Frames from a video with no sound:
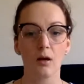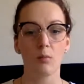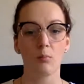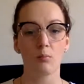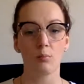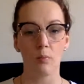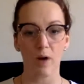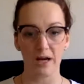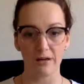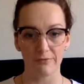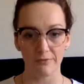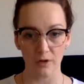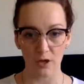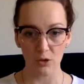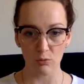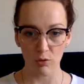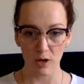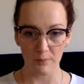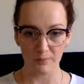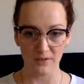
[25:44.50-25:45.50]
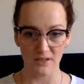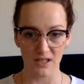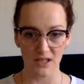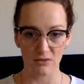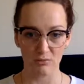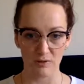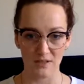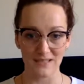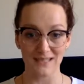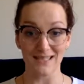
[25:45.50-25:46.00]
My follow-up
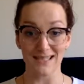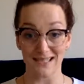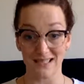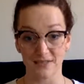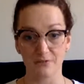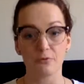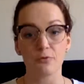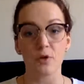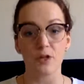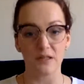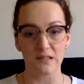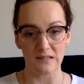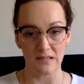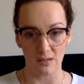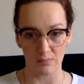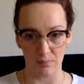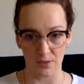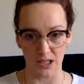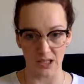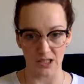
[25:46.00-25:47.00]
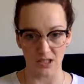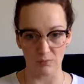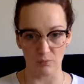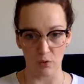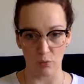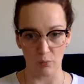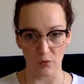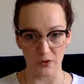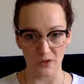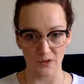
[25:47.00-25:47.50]
sequence is, for example, at the
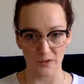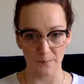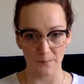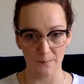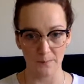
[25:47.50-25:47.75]
moment,